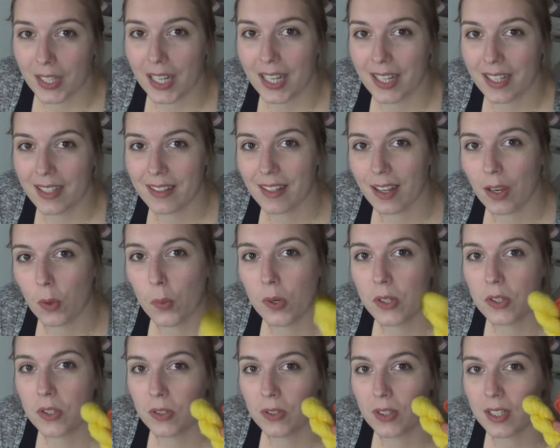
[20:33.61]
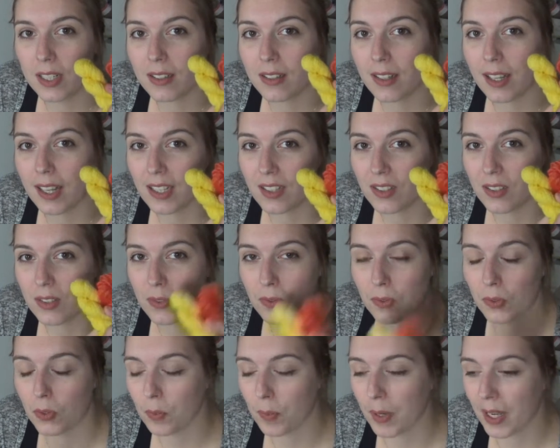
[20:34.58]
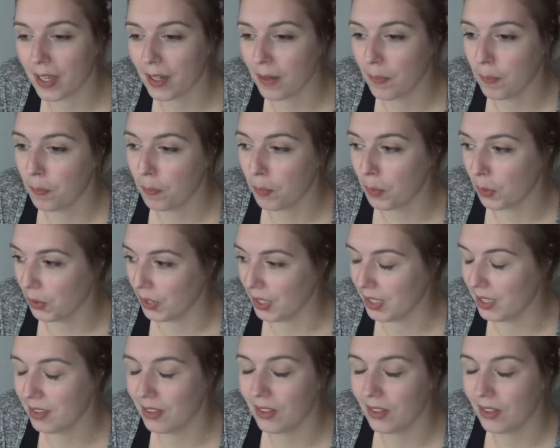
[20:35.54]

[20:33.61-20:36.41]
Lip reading: and I want to knit hats for my boys.